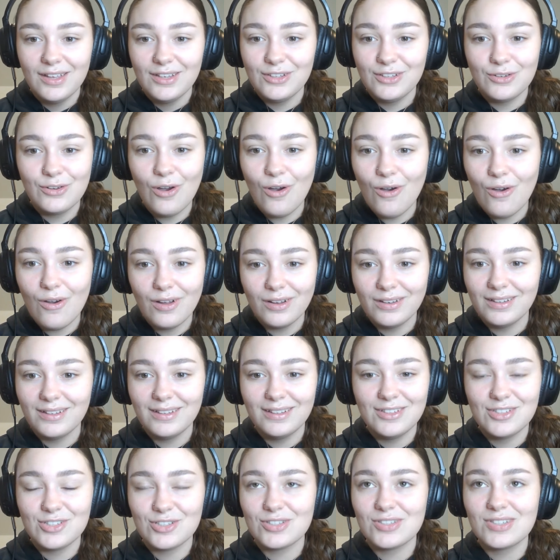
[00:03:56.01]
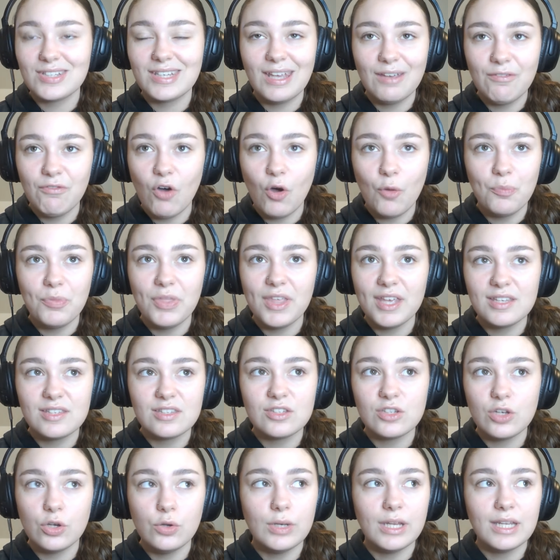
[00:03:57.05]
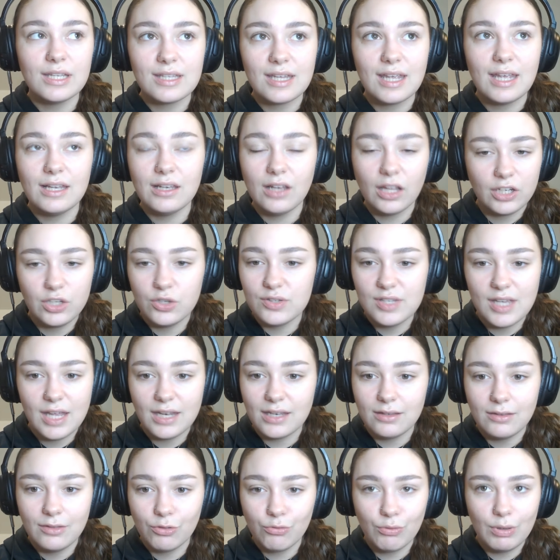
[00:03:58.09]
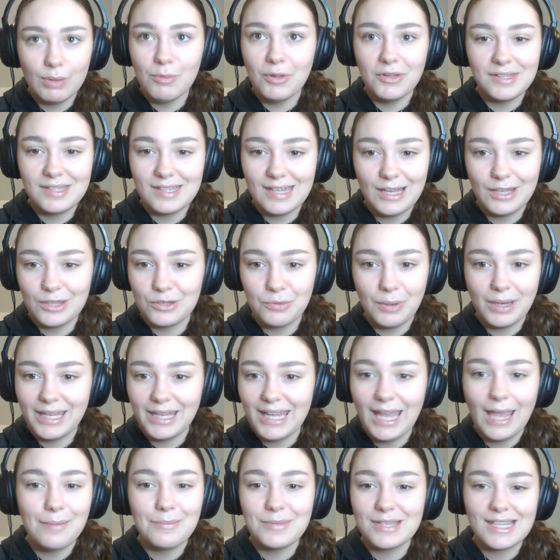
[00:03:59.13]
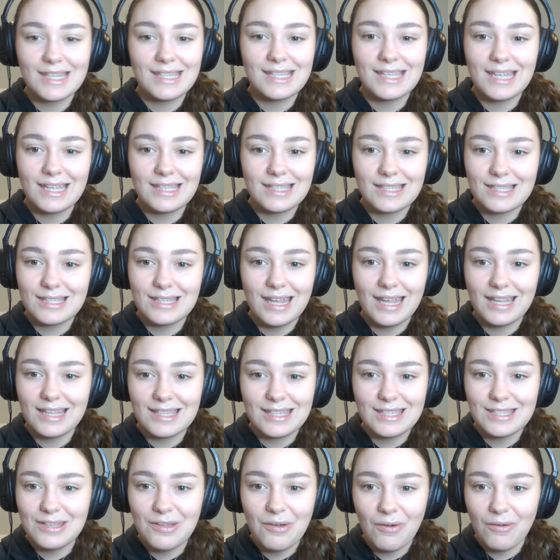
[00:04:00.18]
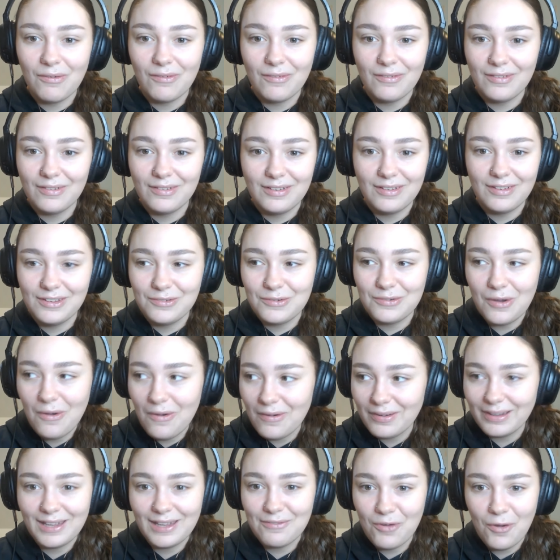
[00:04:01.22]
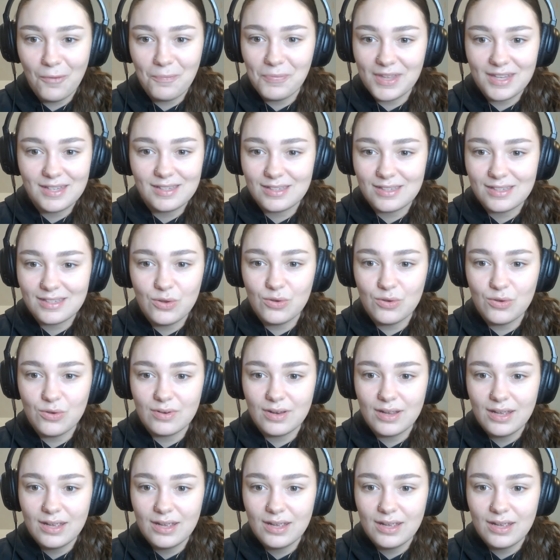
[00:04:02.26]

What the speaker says: You can't just give up this soon. It like you said, 3 months in, 20 games, it's not, you can't give up this soon.